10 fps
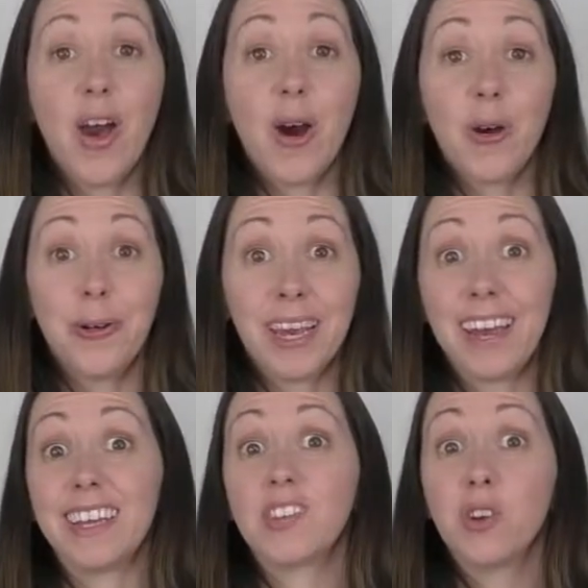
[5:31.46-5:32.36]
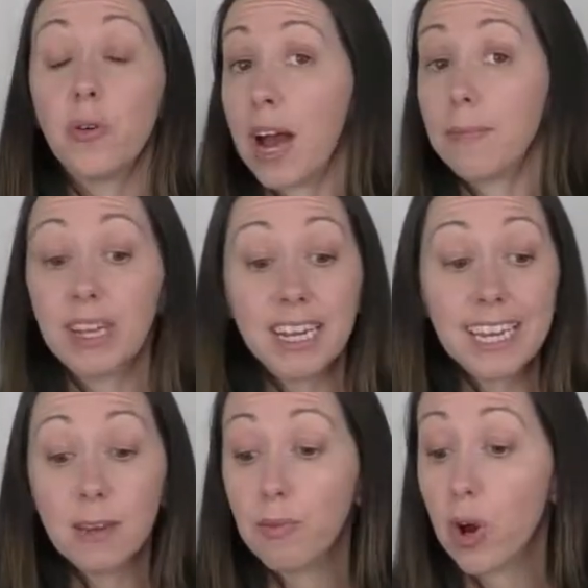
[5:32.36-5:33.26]
Okay, so I'm going to
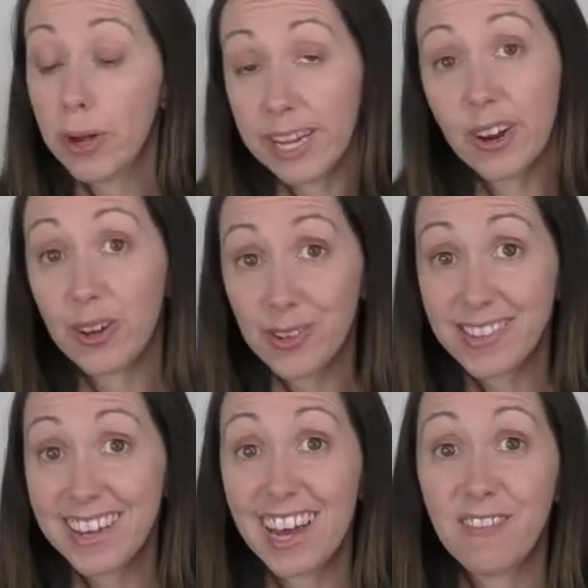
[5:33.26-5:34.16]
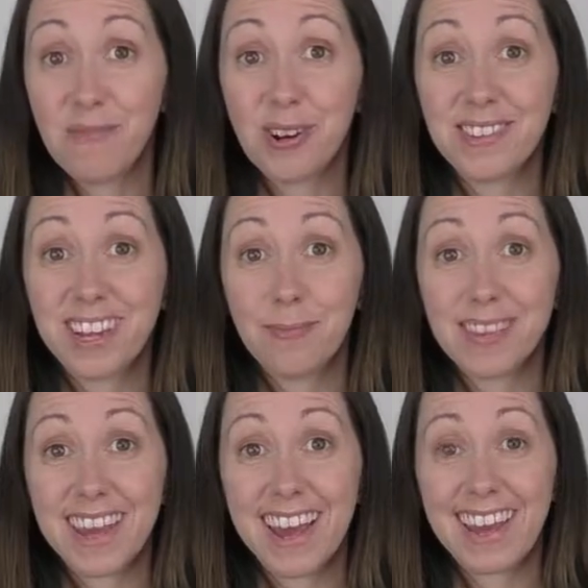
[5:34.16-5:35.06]
keep going here. You'll see I have more stems
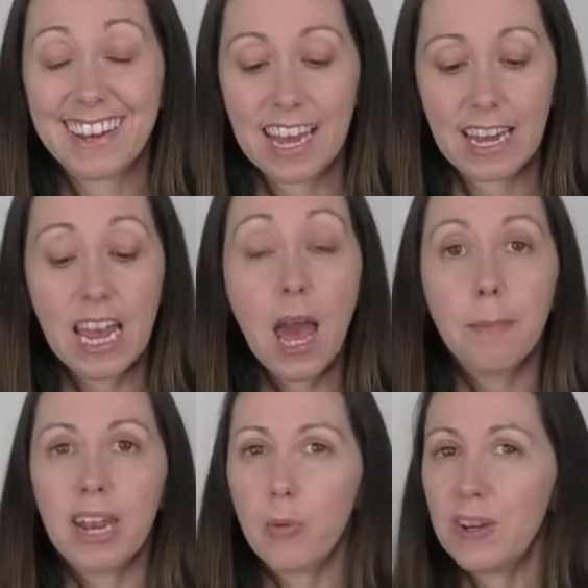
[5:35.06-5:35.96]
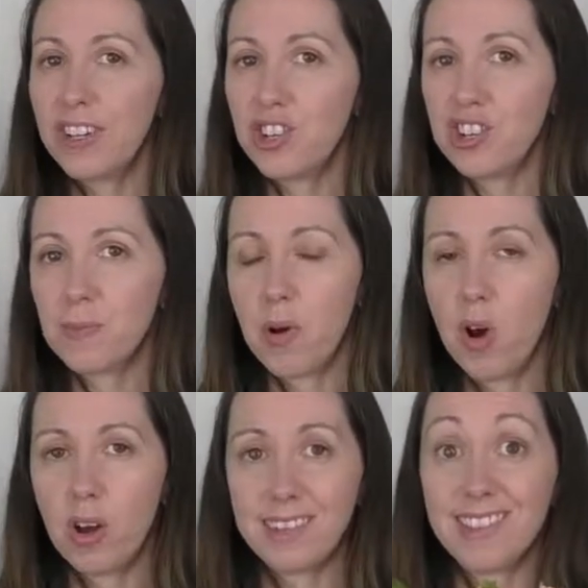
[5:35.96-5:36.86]
to add yet, but I wanted to just
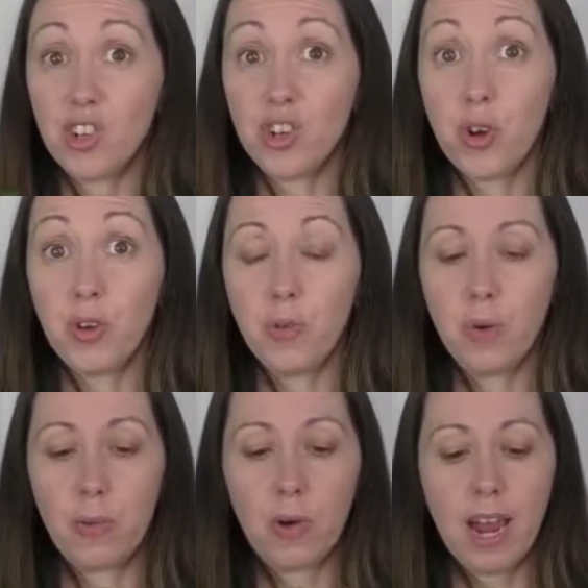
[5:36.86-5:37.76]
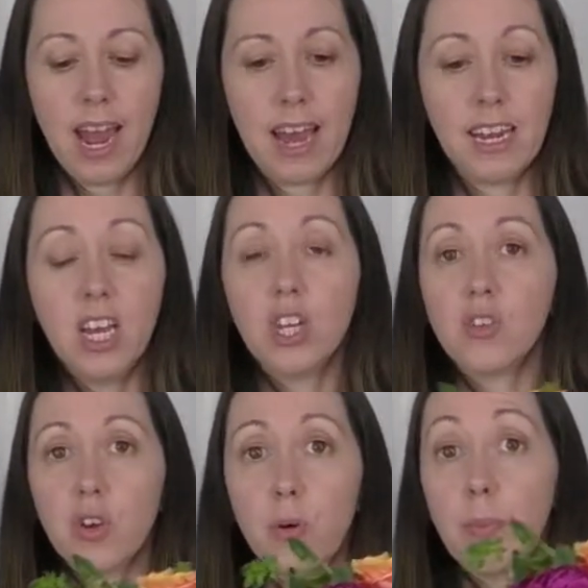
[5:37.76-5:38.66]
pause and show you where we're at.
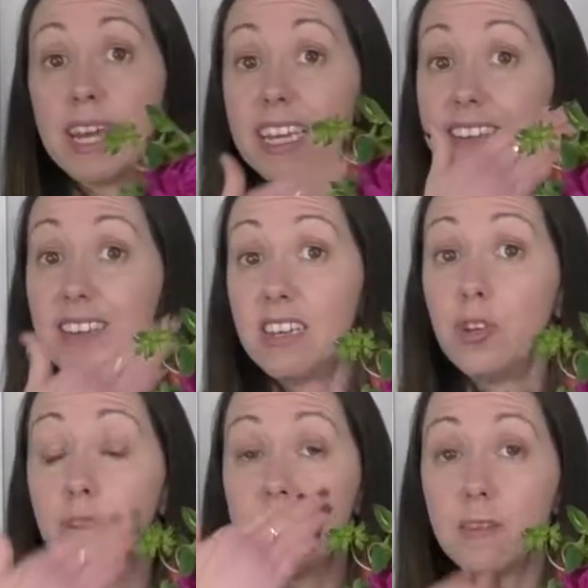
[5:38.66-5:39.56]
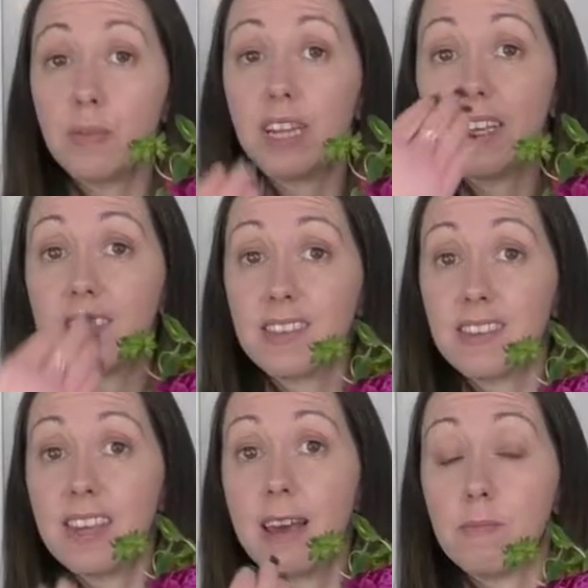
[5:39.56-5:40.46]
So by continuing to place the
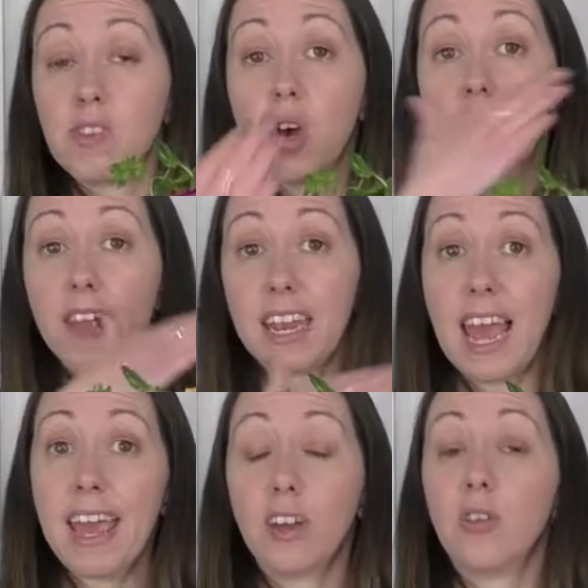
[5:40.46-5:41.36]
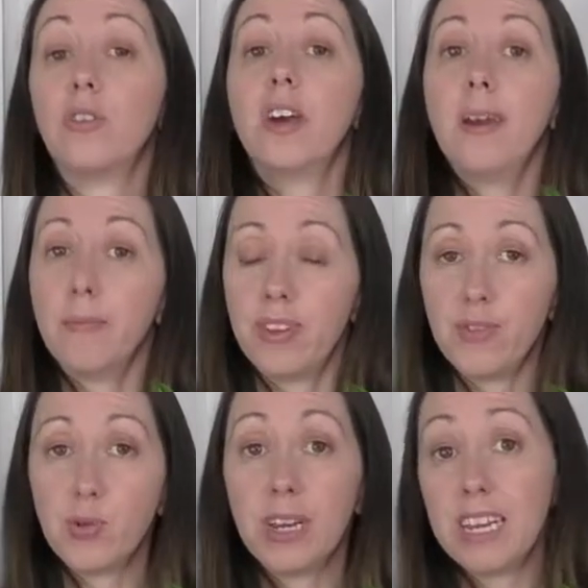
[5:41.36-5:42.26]
stems on that angle
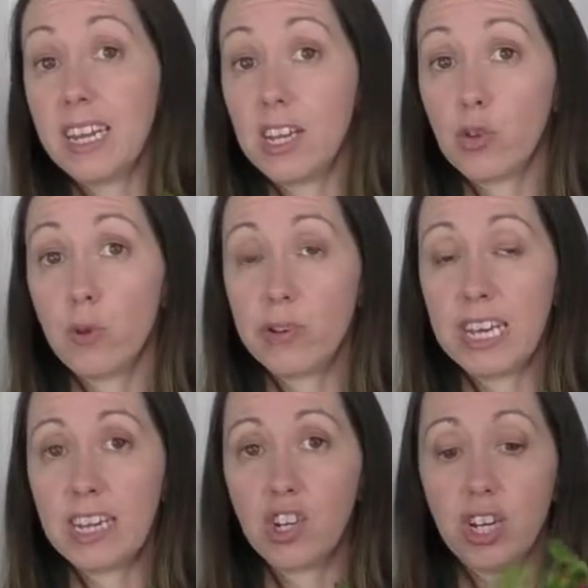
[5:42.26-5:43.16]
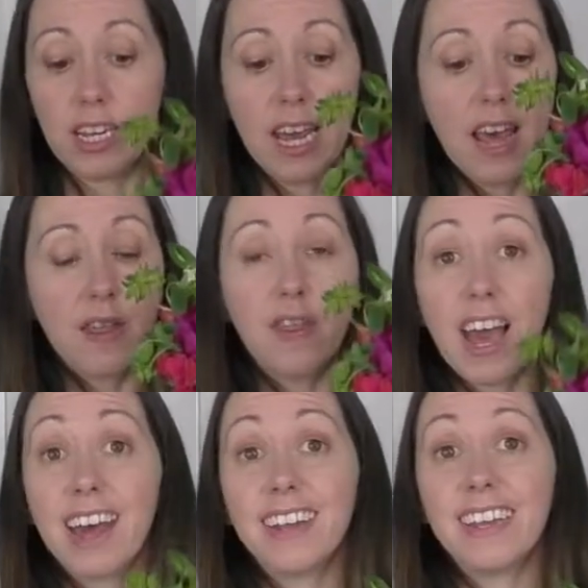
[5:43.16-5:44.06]
between each rotation,
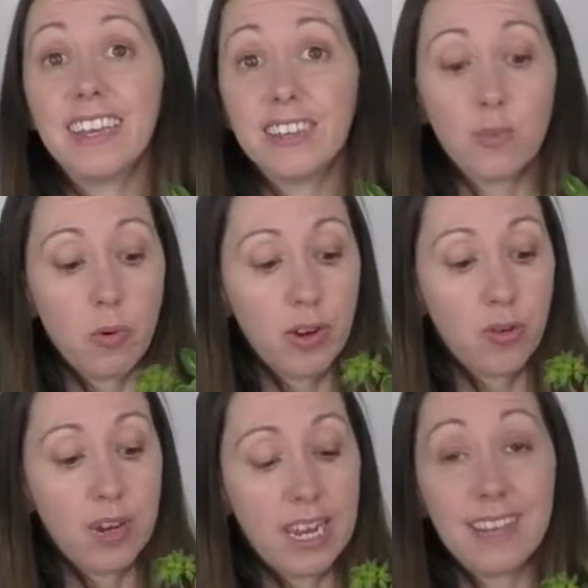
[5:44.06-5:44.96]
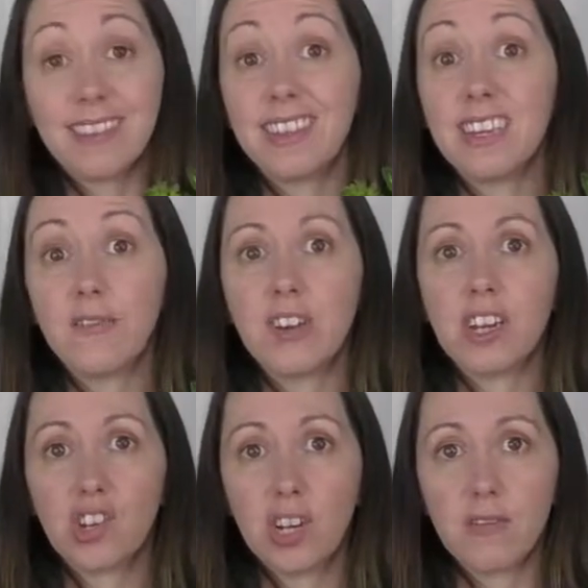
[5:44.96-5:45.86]
that is what creates the
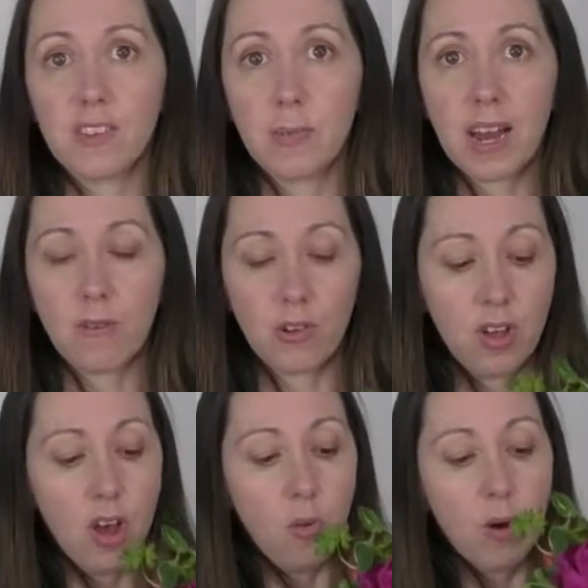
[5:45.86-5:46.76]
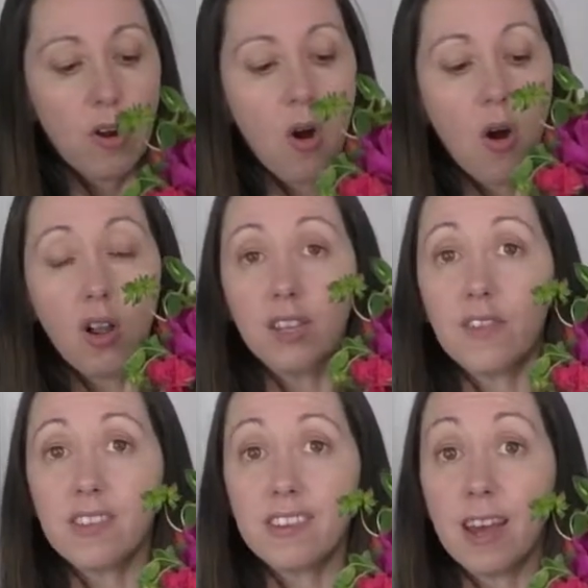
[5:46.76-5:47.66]
definition of a spiral, where all of
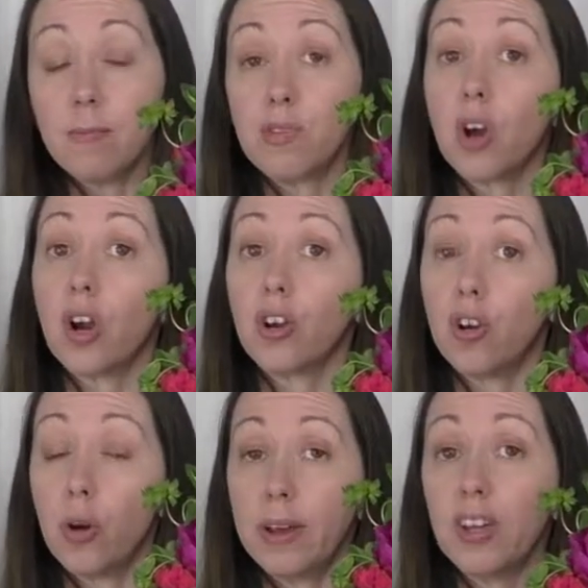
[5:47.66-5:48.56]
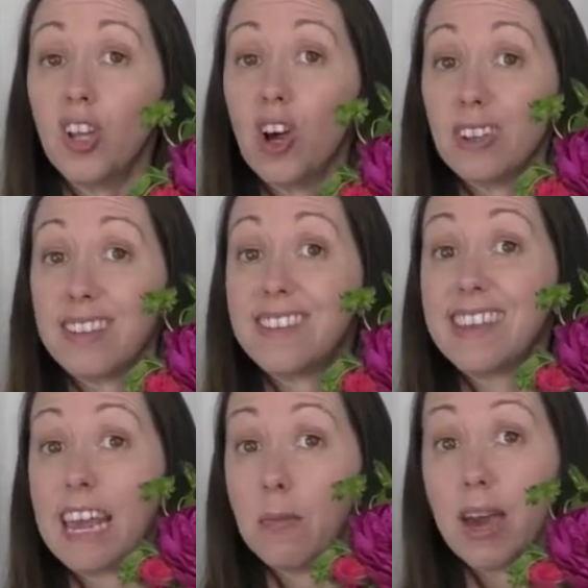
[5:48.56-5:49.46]
the stems are going along the
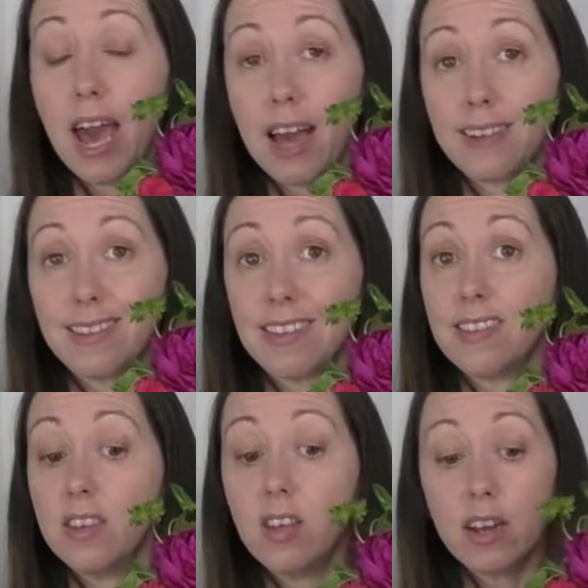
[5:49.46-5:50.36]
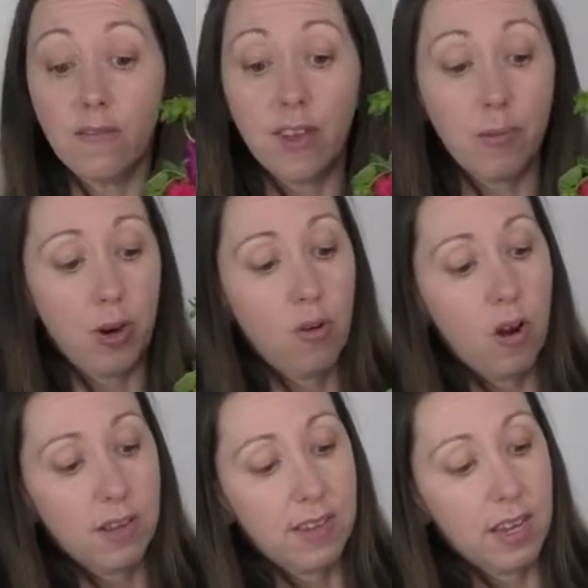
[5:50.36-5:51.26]
same axis. None of them are
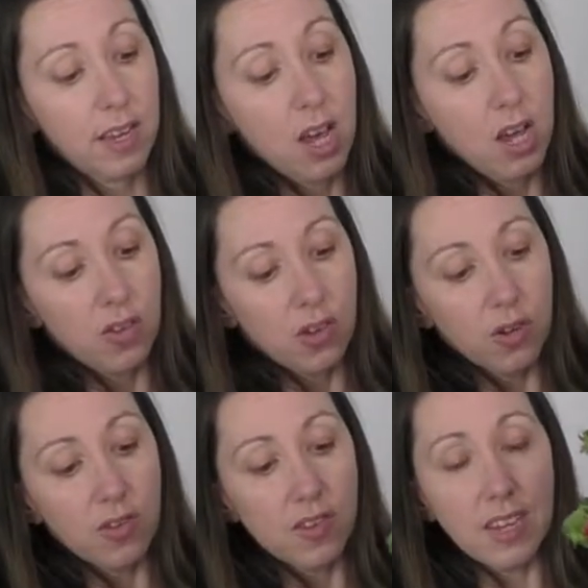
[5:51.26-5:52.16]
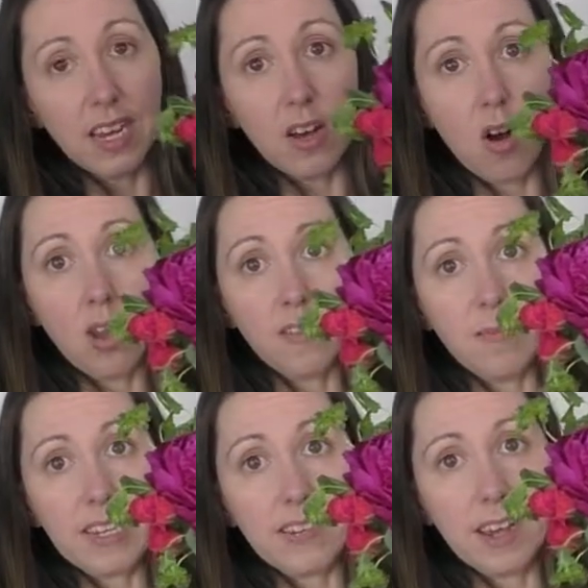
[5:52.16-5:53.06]
crossing. So you'll see all of
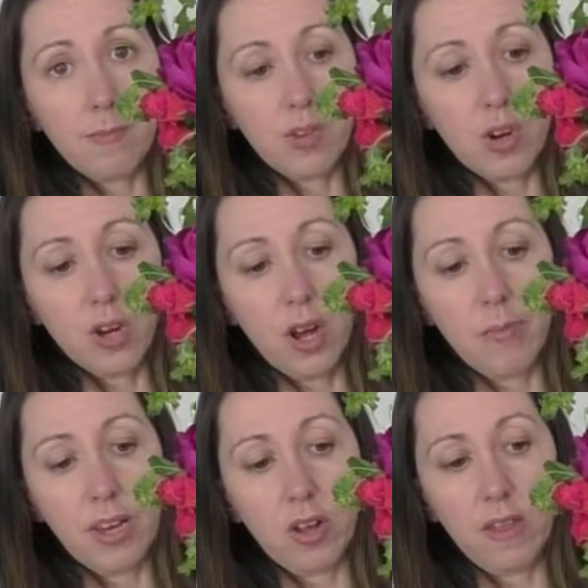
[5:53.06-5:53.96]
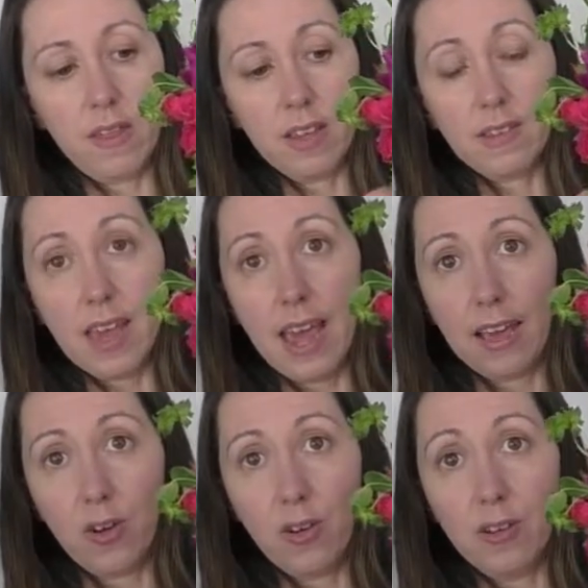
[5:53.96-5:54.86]
my stems are coming on this
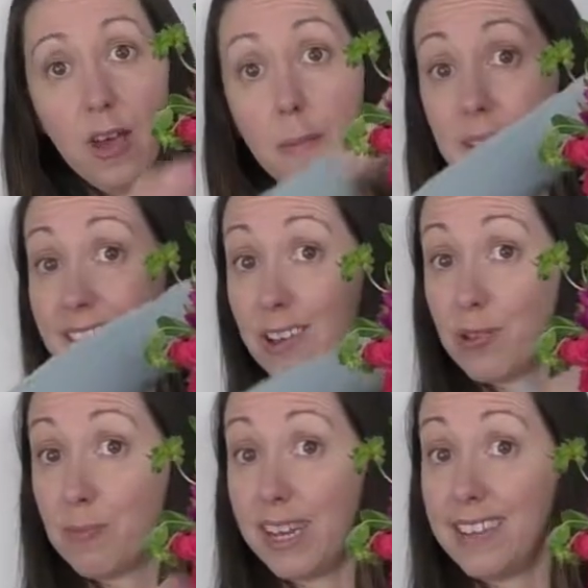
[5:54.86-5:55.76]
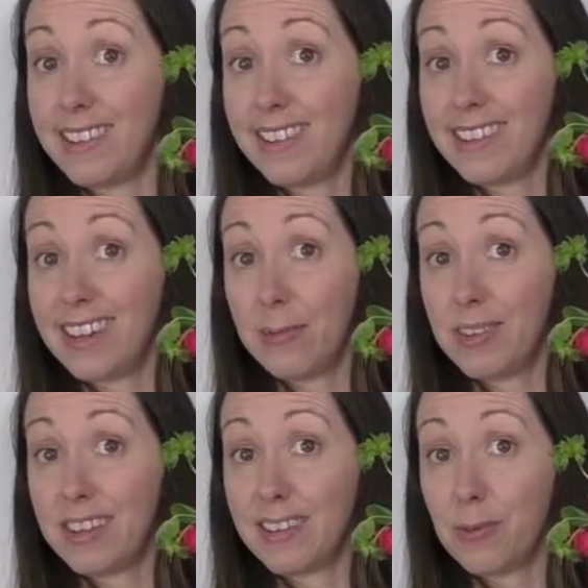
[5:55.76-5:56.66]
angle because I was placing the stems
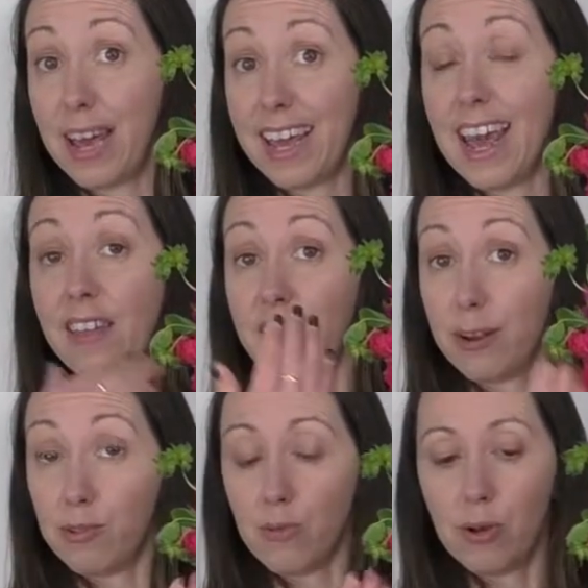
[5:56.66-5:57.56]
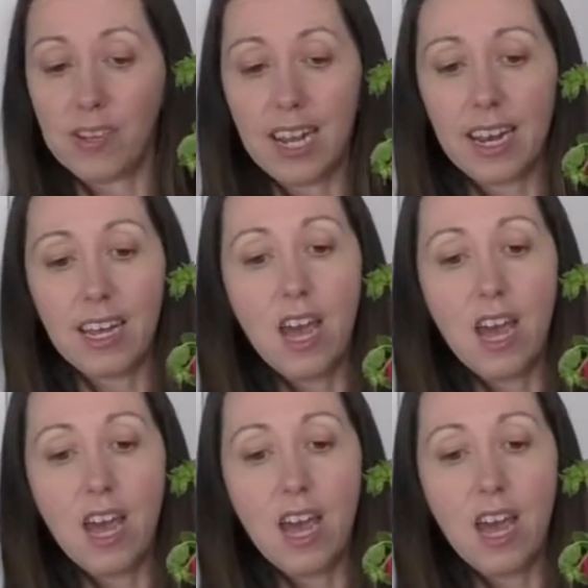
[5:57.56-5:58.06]
this way and then I was rotating.